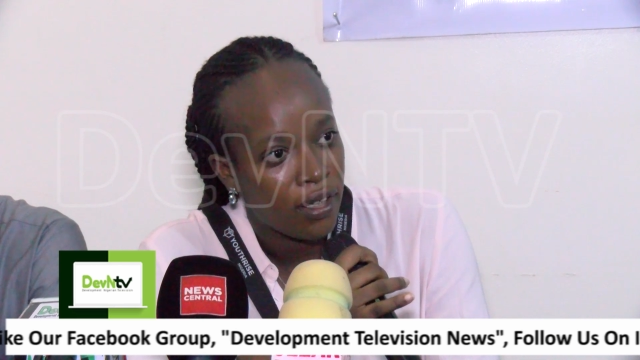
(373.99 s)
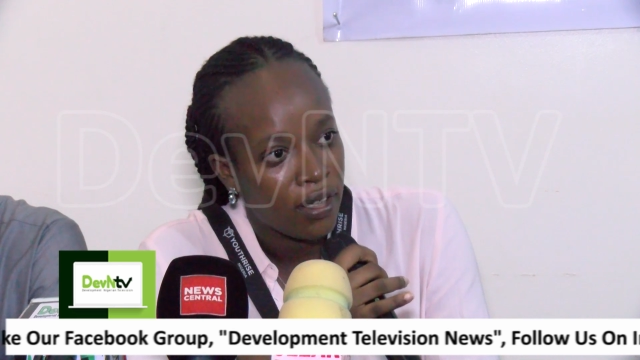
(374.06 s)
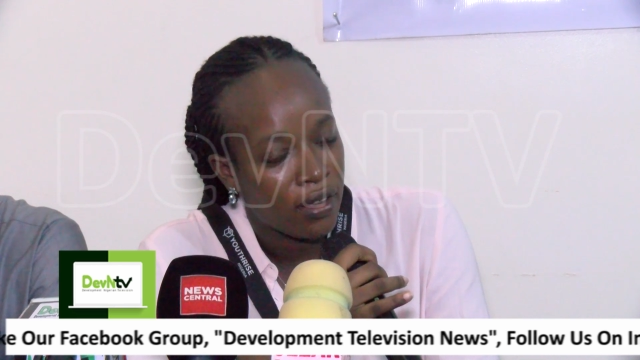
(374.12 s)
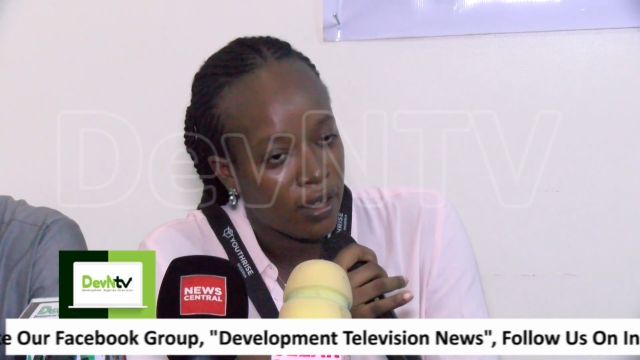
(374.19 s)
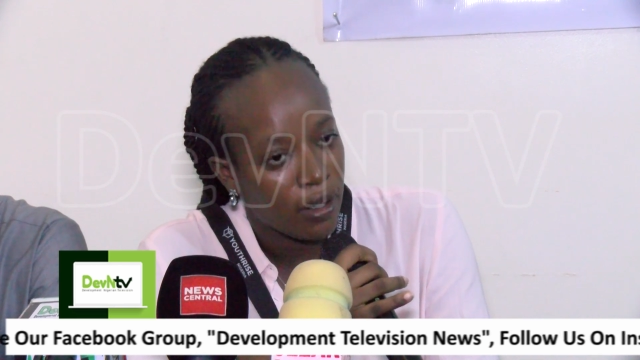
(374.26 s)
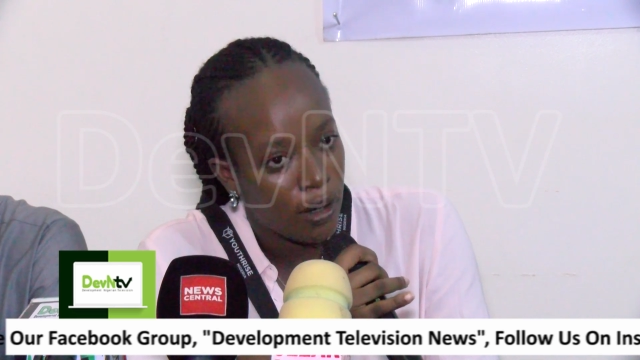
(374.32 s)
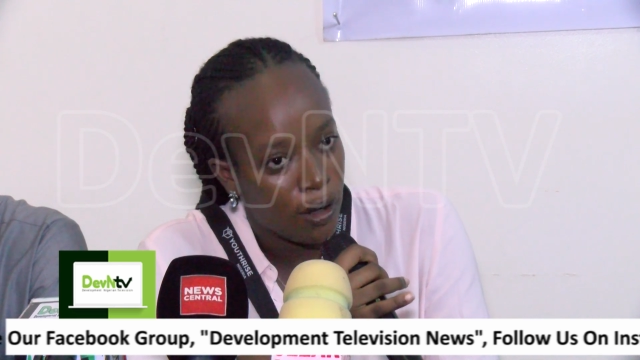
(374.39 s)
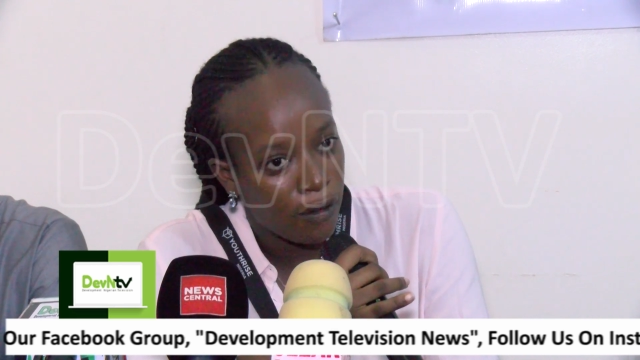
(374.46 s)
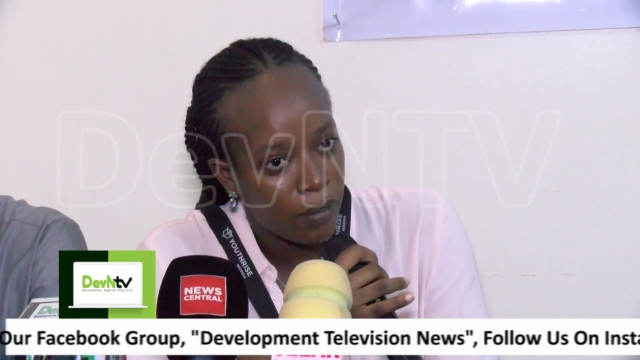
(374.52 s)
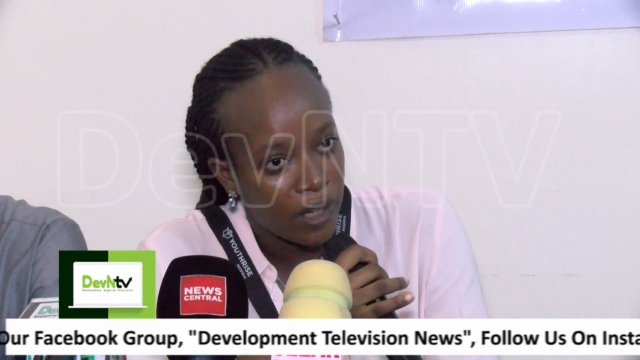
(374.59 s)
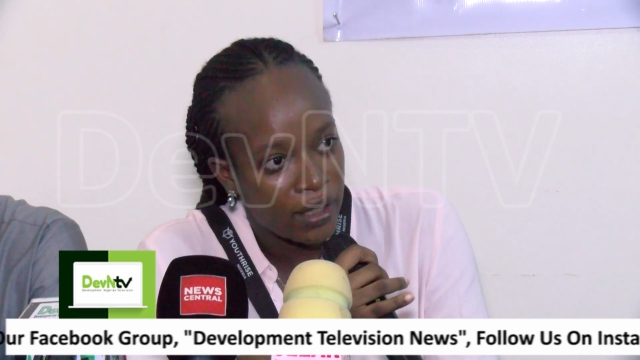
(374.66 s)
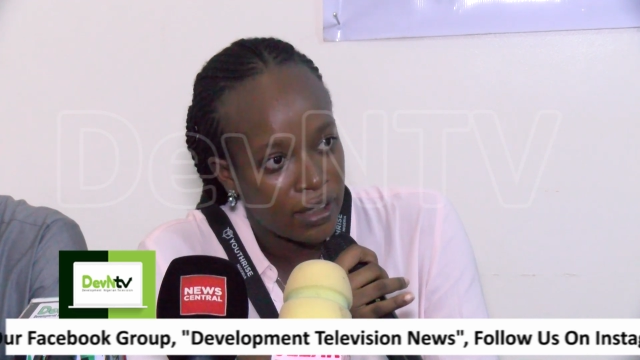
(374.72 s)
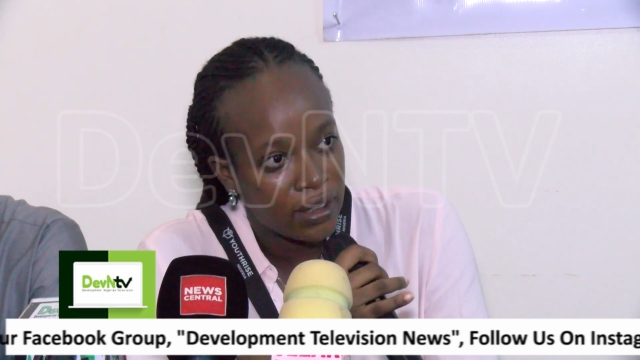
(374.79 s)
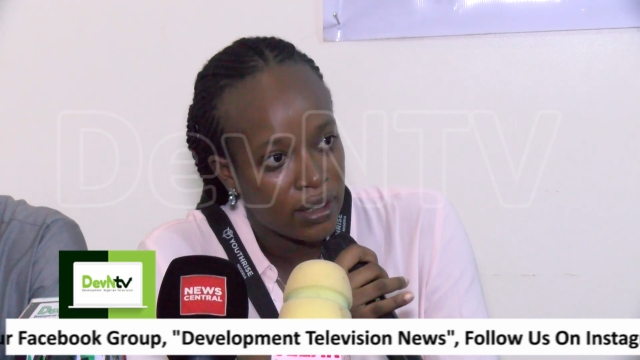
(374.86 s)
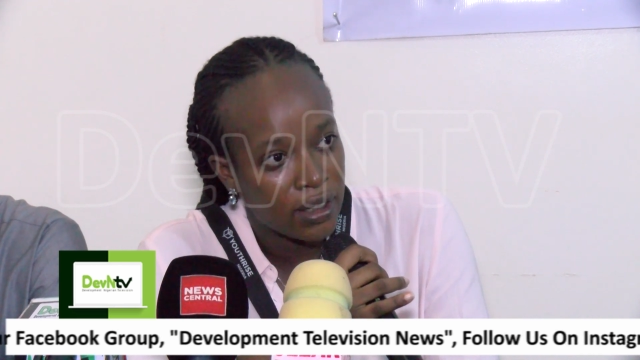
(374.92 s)
the
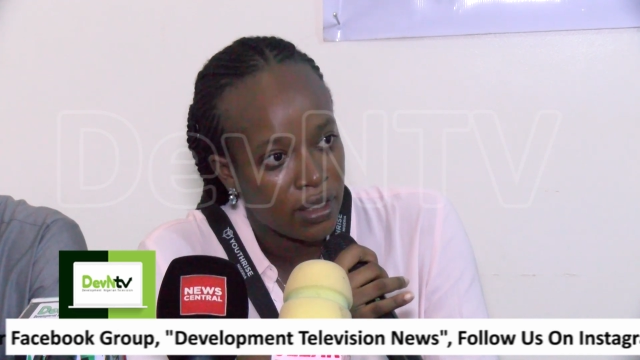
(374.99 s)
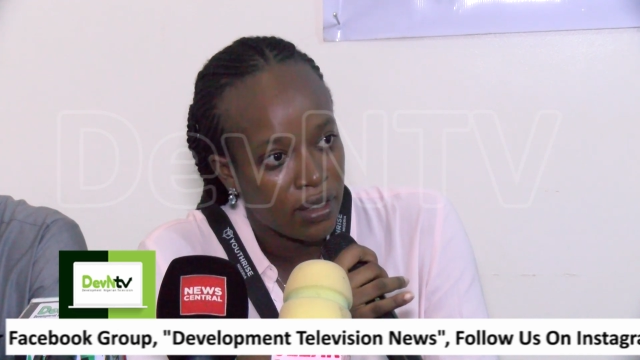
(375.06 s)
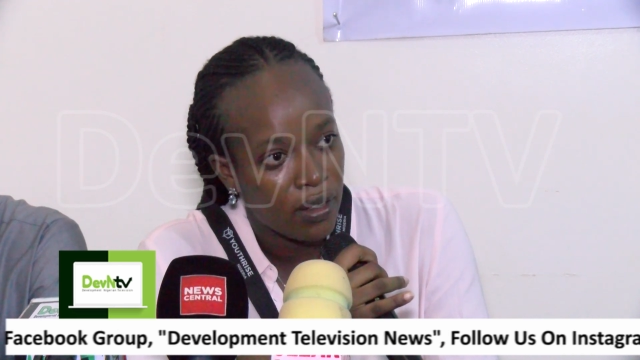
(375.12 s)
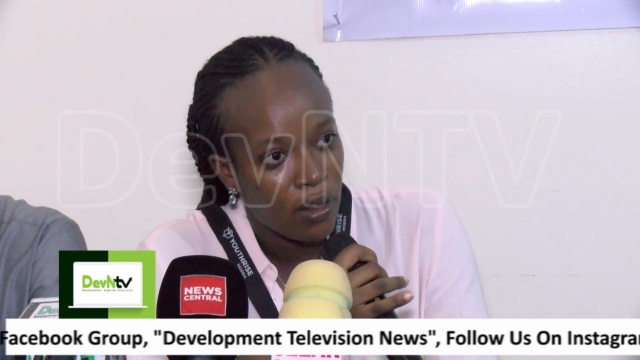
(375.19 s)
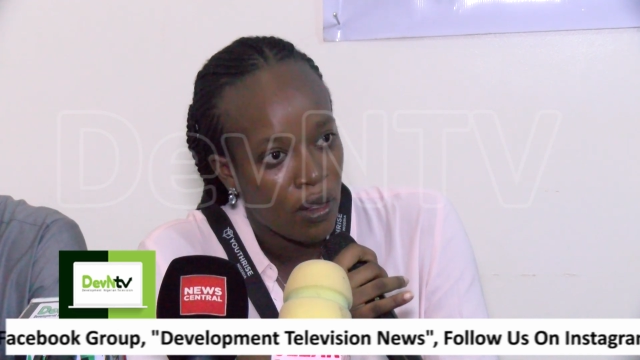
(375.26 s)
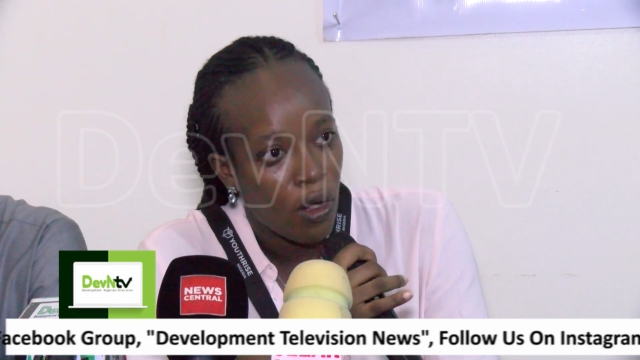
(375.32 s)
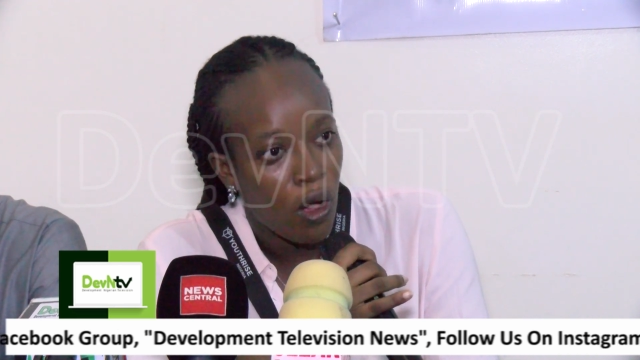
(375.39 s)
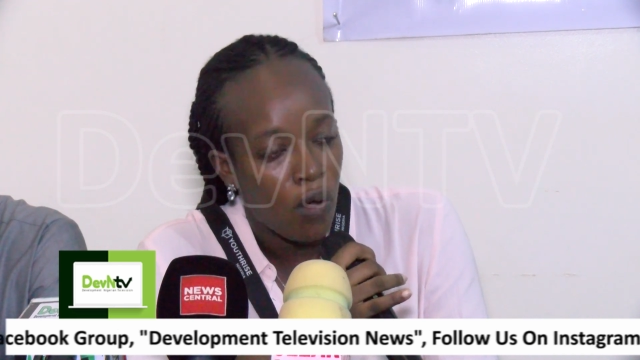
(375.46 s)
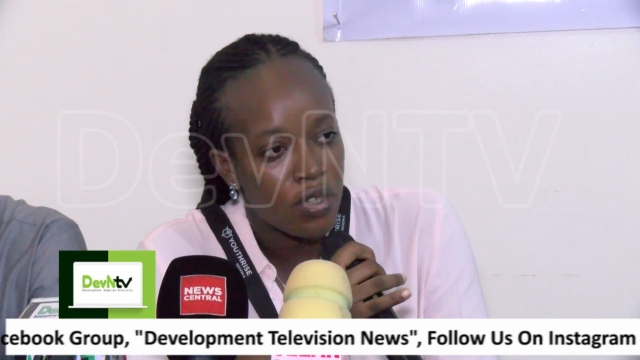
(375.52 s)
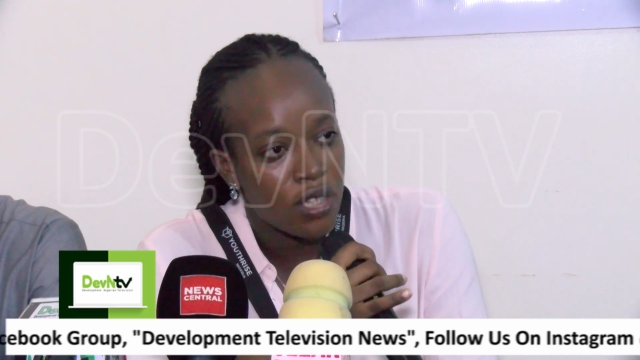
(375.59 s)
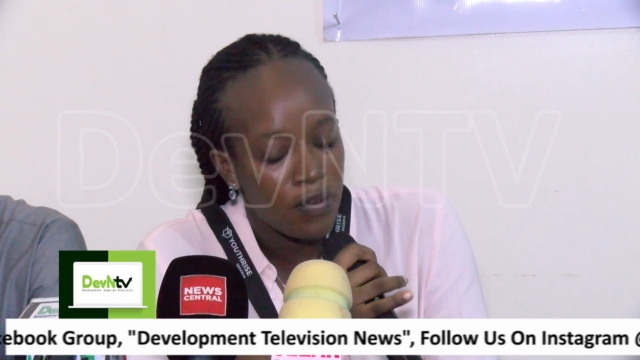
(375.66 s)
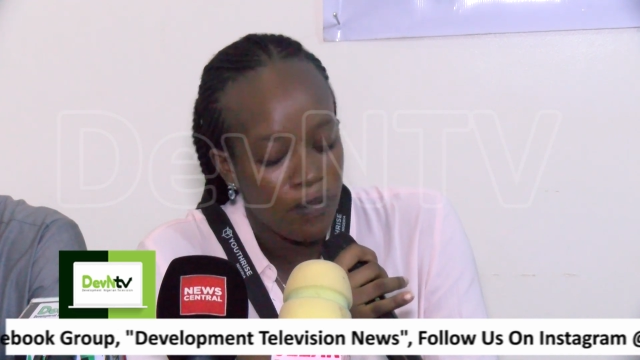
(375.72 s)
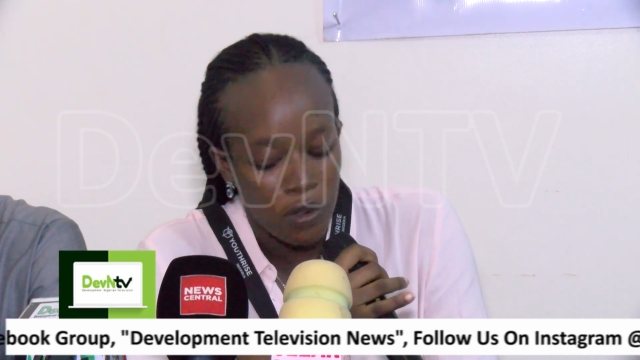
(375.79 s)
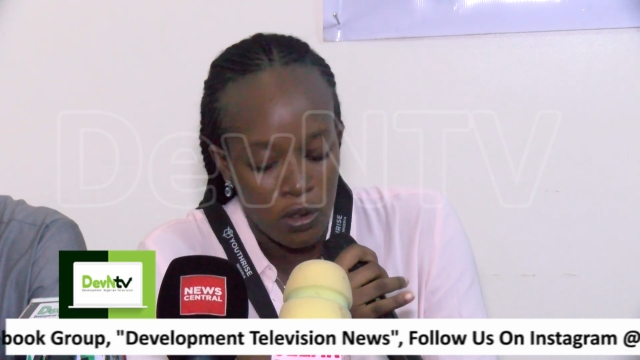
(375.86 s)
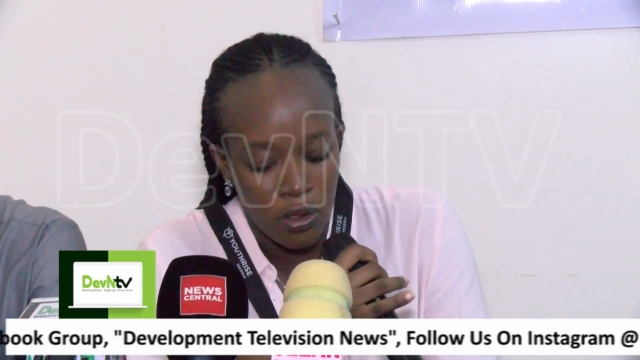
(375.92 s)
government, all
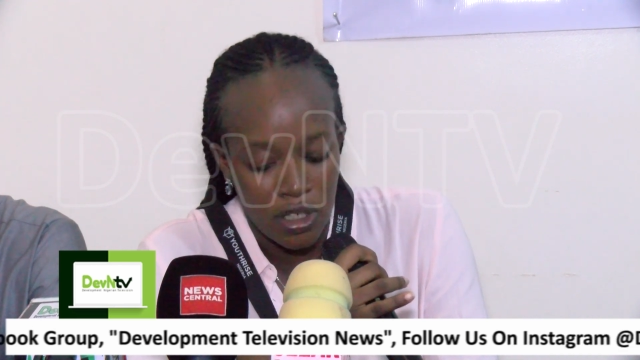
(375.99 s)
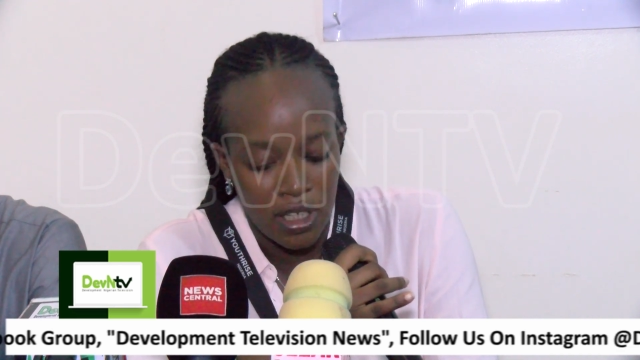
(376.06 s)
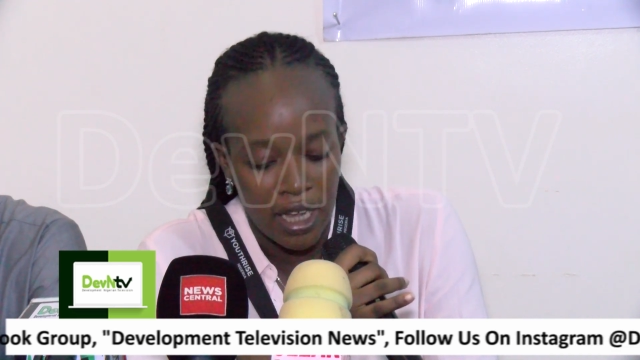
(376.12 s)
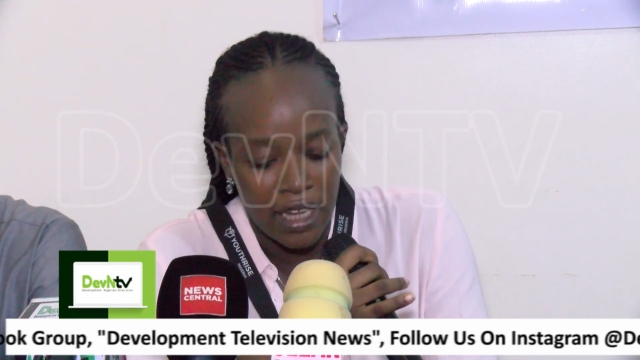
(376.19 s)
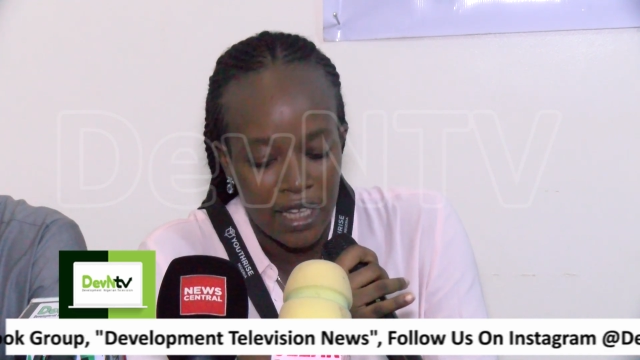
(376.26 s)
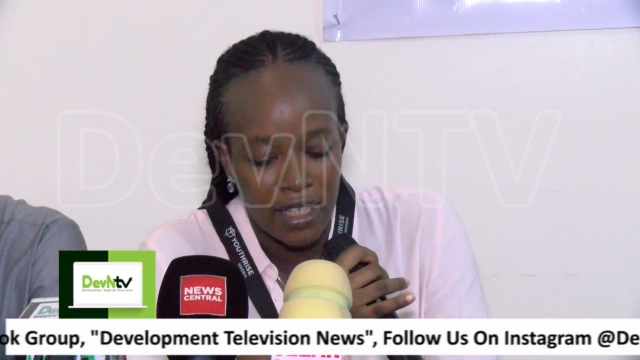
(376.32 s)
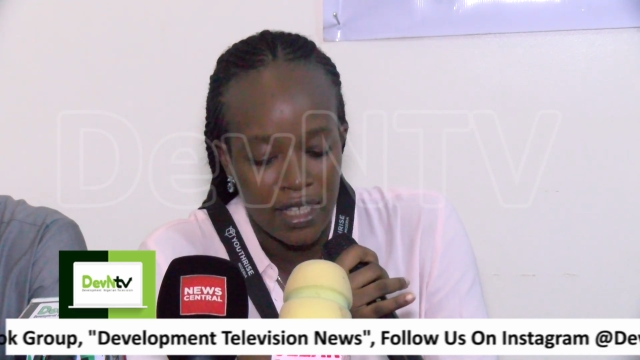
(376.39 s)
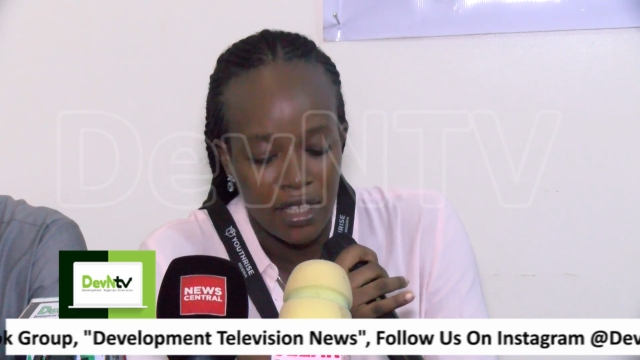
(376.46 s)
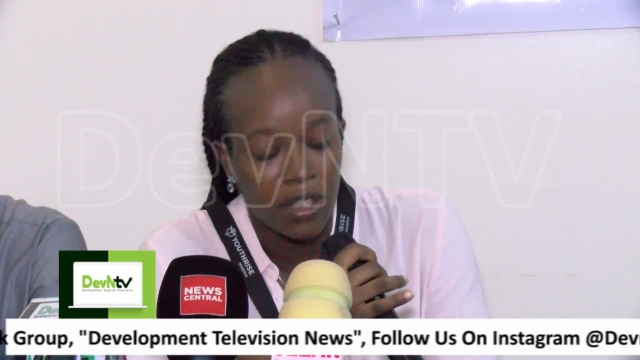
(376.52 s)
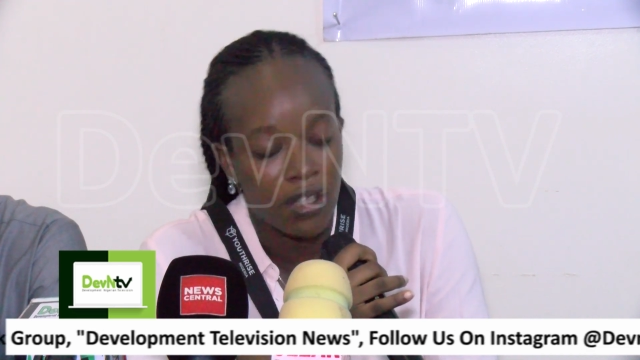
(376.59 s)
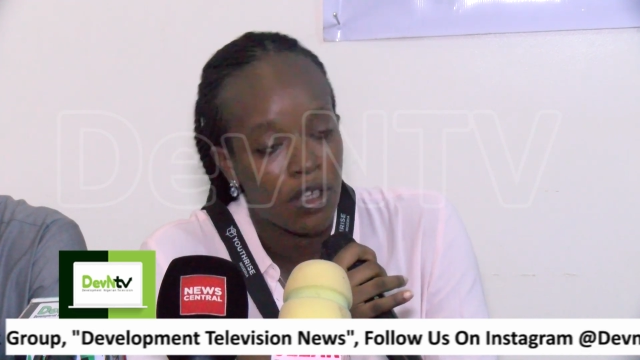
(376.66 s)
civil society